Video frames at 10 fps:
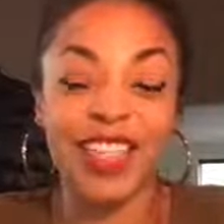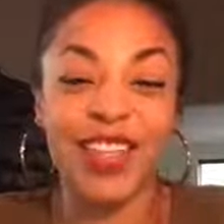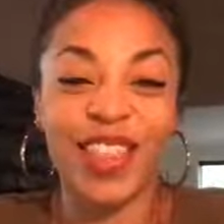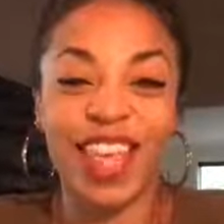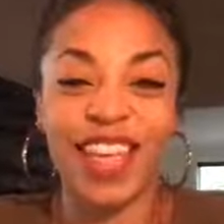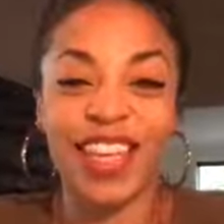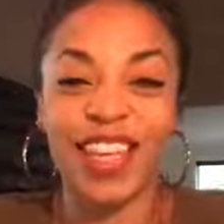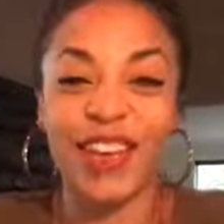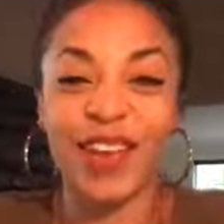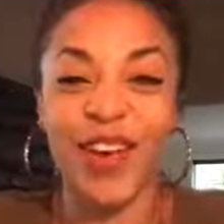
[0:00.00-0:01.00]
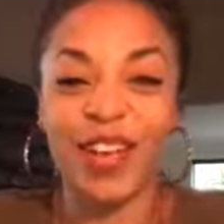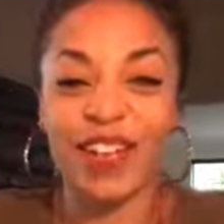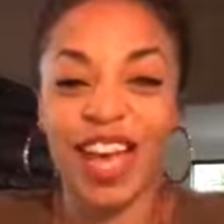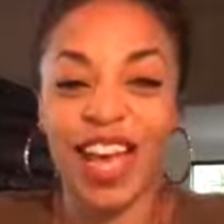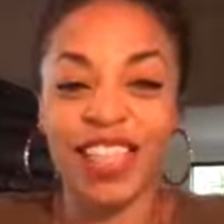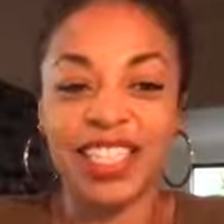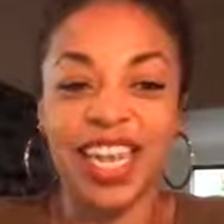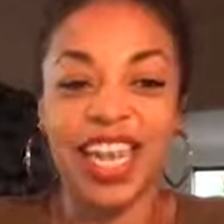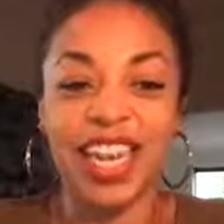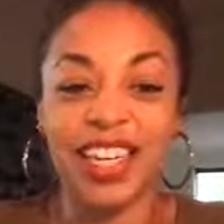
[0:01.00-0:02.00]
So thank you for all of that.
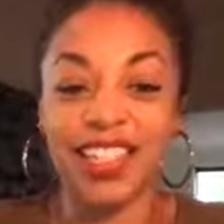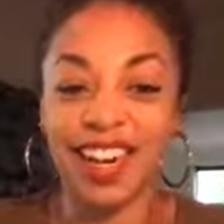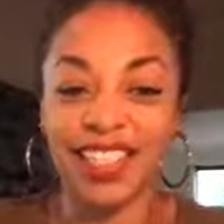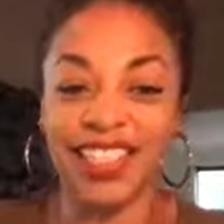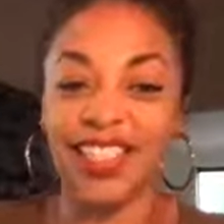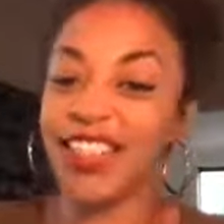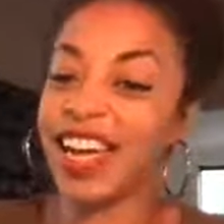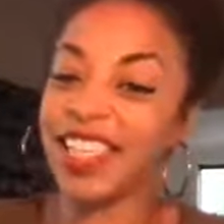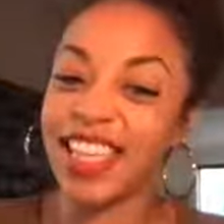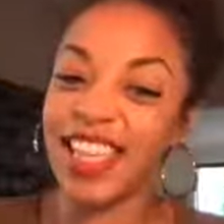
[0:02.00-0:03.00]
And I'll talk to you guys